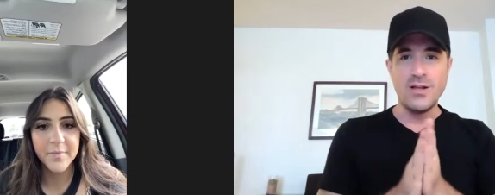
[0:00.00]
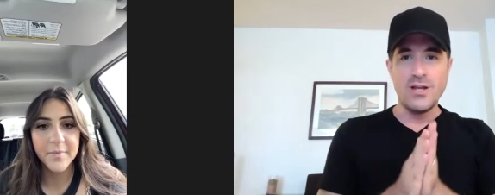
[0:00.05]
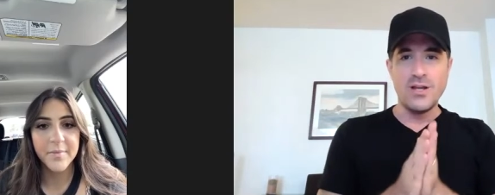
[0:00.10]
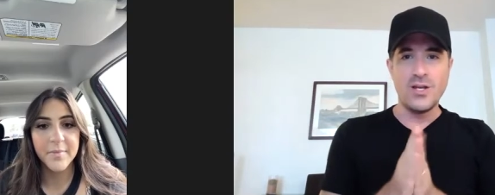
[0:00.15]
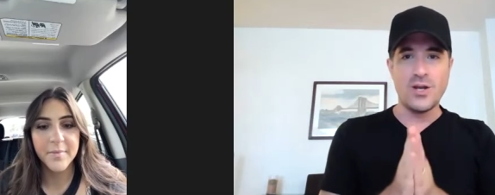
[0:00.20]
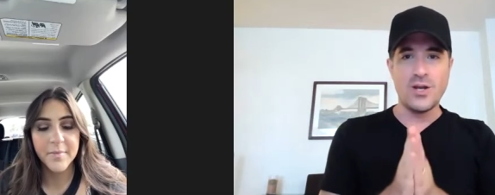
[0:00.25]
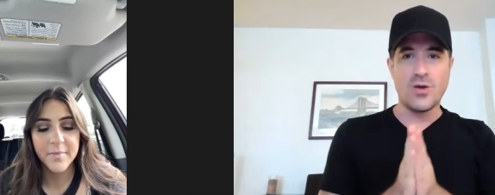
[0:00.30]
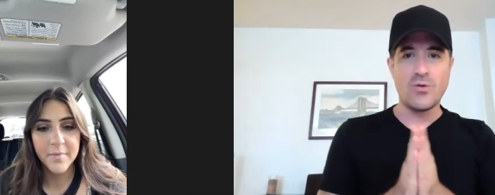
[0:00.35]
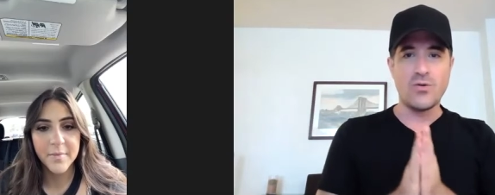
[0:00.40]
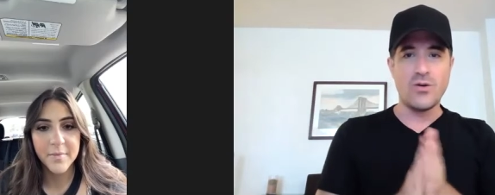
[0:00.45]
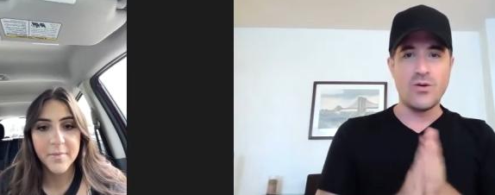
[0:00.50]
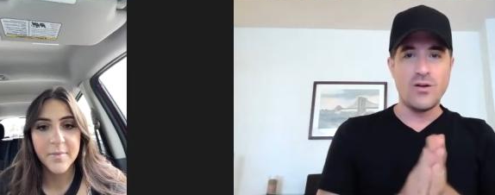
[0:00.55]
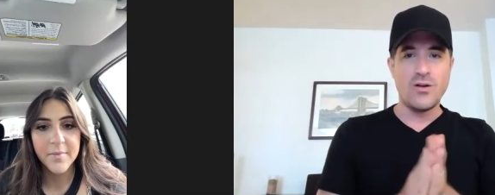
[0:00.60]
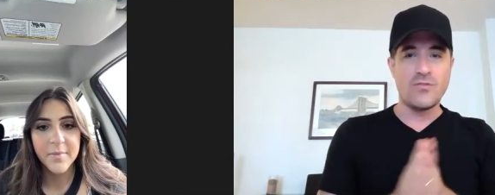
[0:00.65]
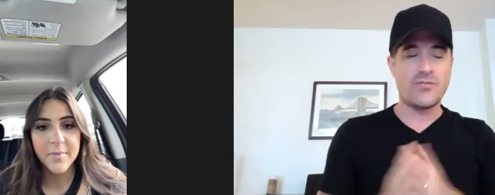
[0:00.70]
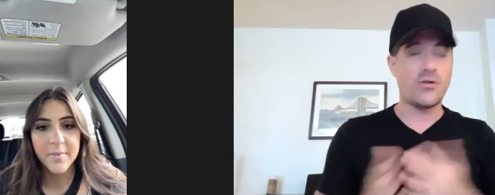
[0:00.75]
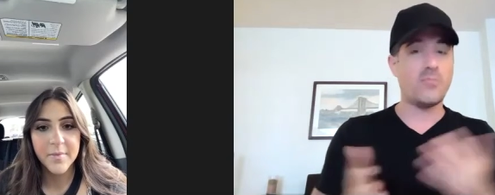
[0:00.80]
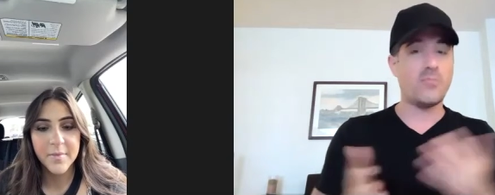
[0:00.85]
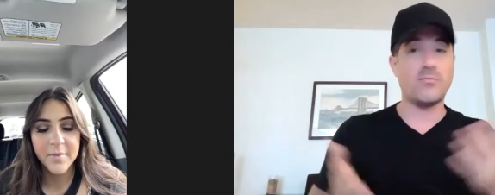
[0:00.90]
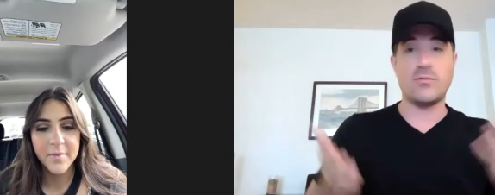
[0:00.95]
Speaker 1: you know,
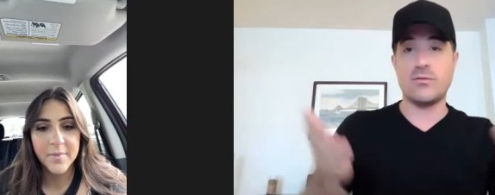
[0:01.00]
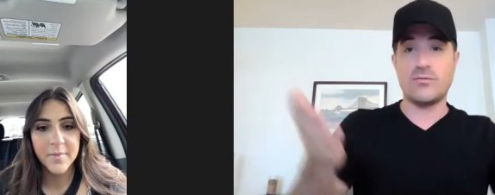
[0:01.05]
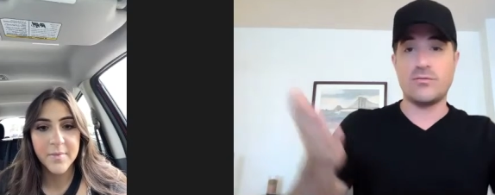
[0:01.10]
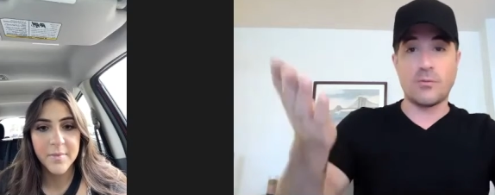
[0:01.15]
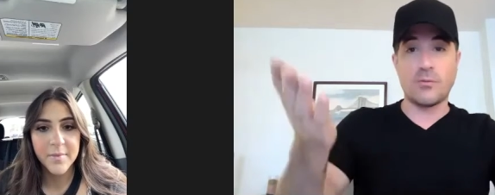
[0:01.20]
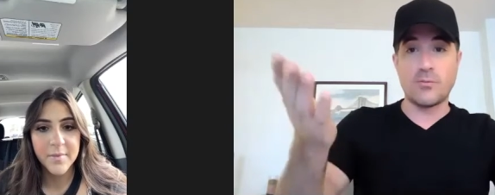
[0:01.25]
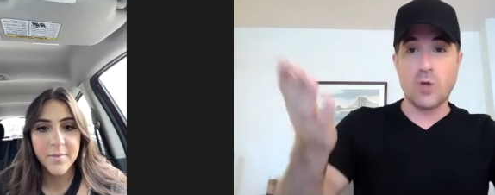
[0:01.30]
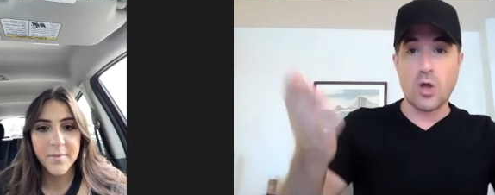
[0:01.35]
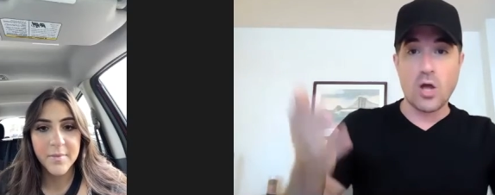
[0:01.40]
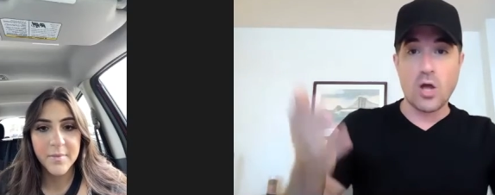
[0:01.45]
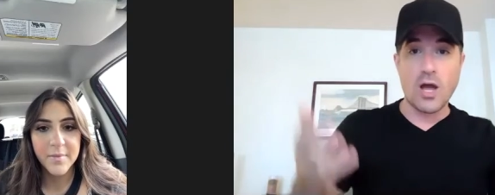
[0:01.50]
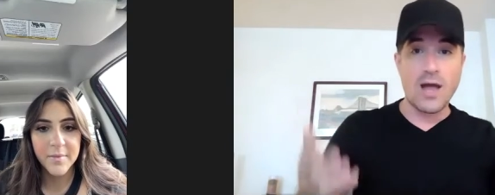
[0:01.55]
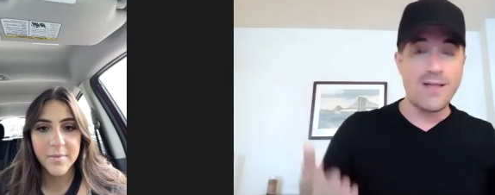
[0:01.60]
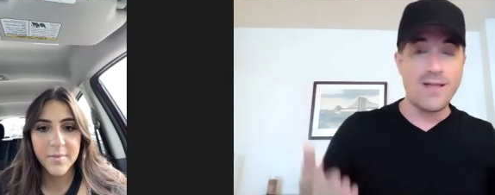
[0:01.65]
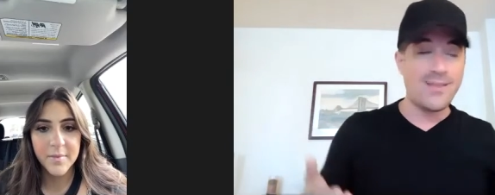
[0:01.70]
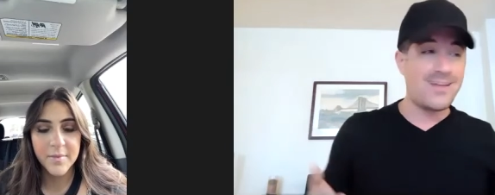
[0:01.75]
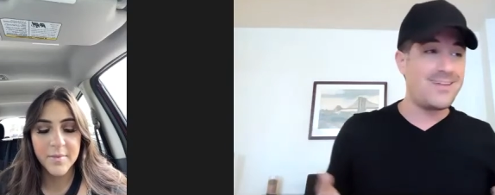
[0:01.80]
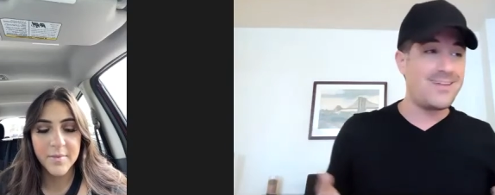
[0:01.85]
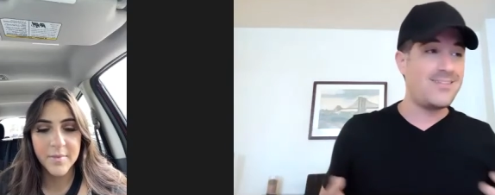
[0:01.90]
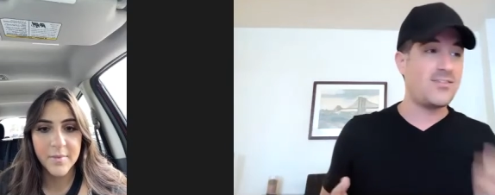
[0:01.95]
from from Long
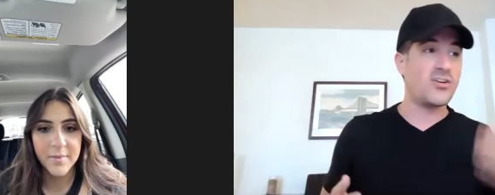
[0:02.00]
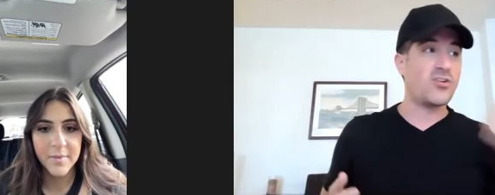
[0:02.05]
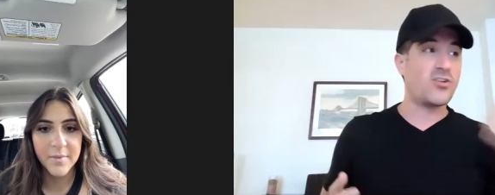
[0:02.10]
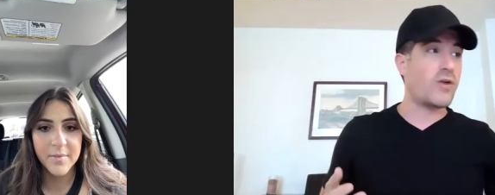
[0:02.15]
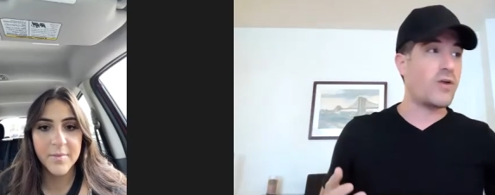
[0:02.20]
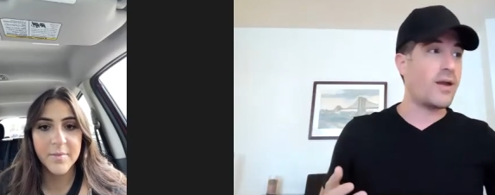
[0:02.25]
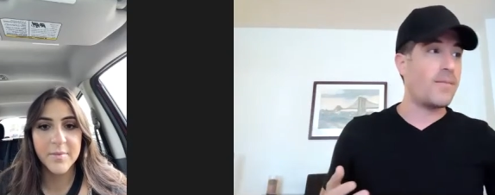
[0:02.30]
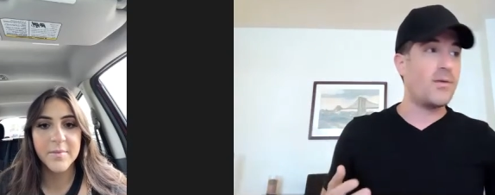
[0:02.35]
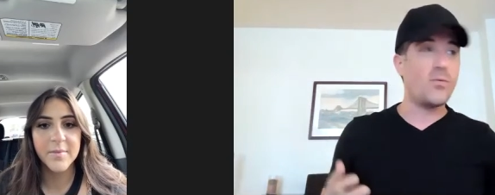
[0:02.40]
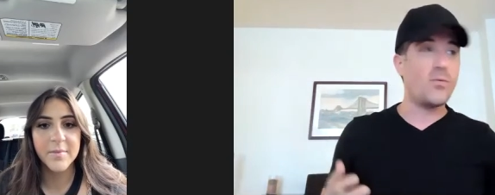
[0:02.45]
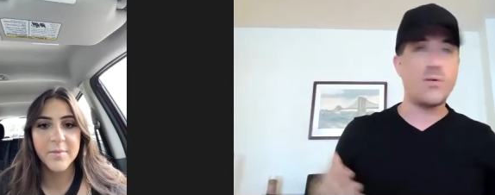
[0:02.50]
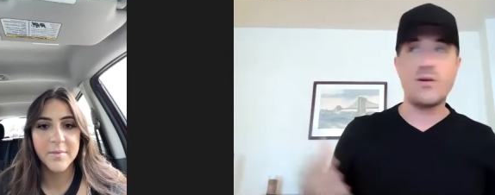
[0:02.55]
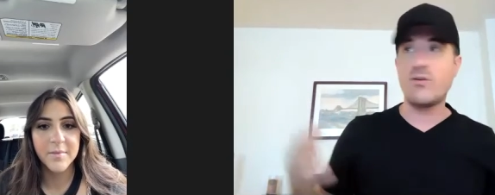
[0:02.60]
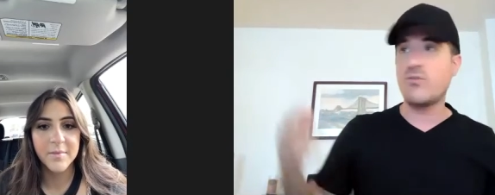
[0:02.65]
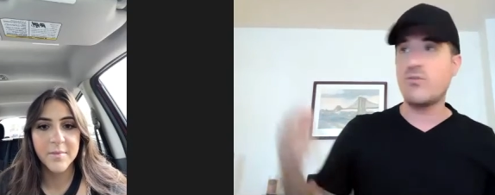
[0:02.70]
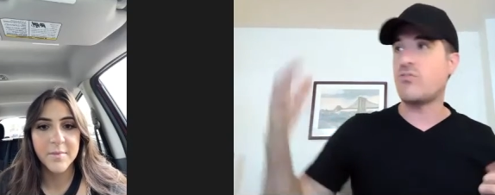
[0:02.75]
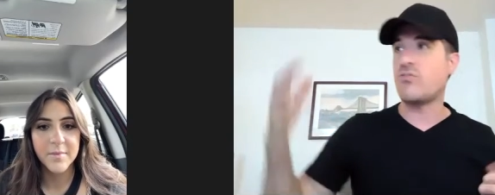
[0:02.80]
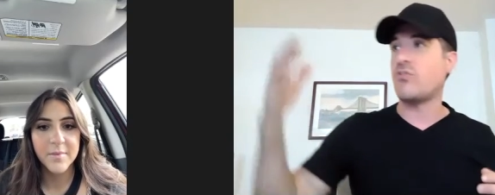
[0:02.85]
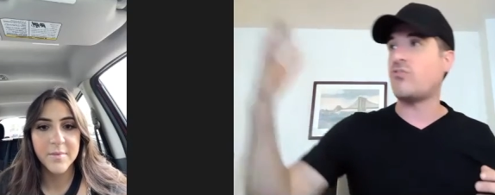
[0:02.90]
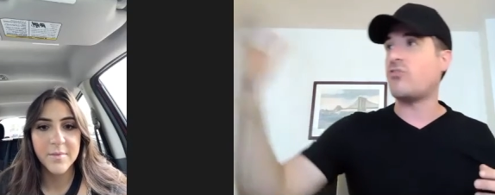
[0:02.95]
Island to Grammy
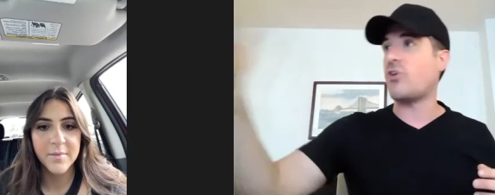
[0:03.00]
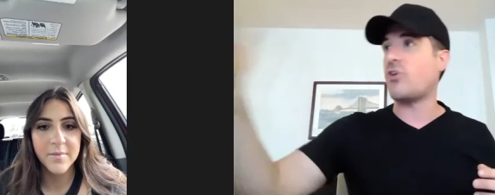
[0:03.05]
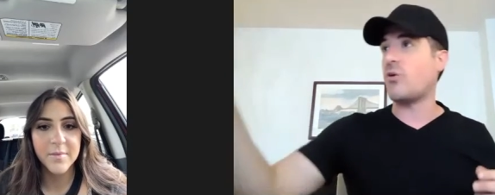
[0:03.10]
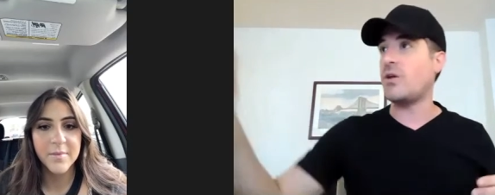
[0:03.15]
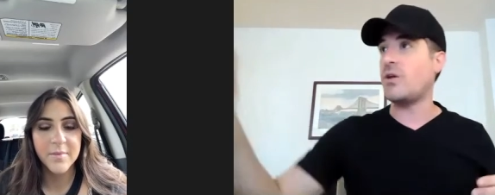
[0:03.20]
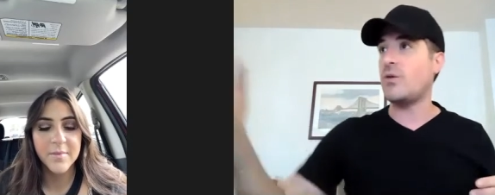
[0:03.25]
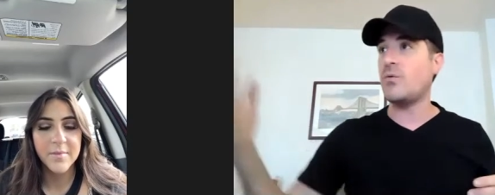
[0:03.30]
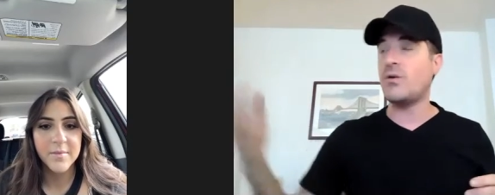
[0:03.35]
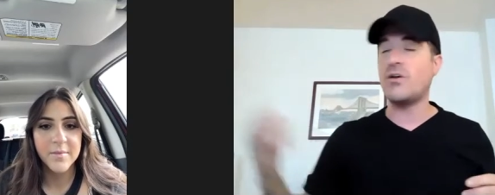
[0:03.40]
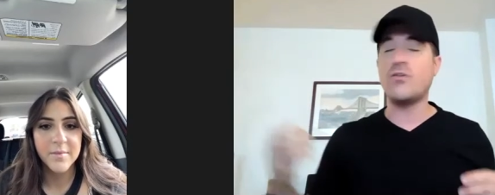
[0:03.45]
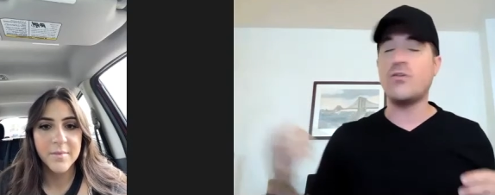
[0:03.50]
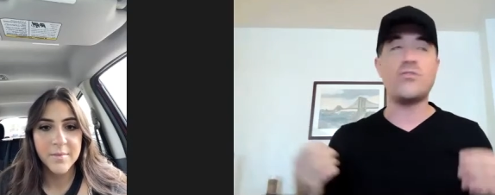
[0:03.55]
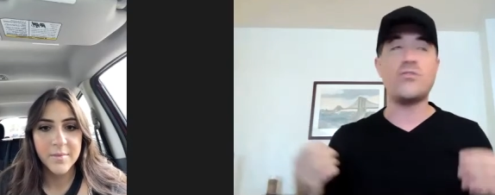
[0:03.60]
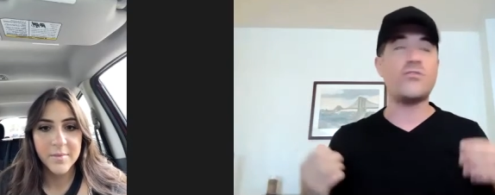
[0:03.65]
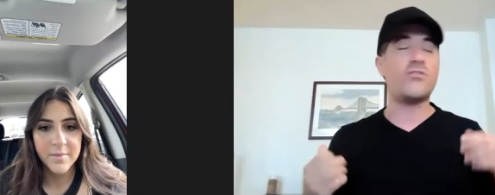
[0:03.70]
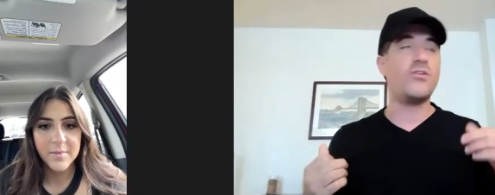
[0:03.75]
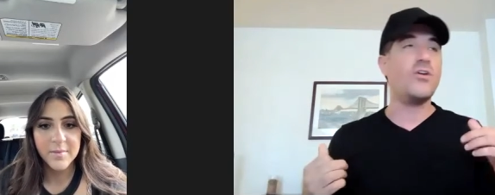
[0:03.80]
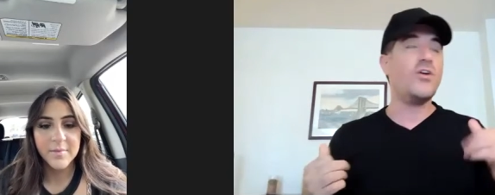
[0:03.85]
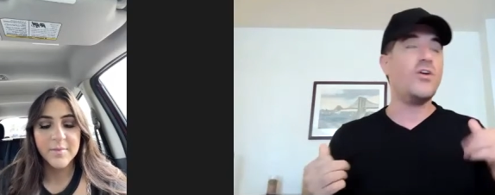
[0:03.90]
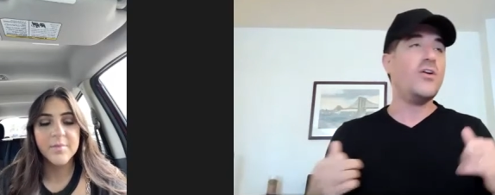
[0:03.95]
winners to Tony winners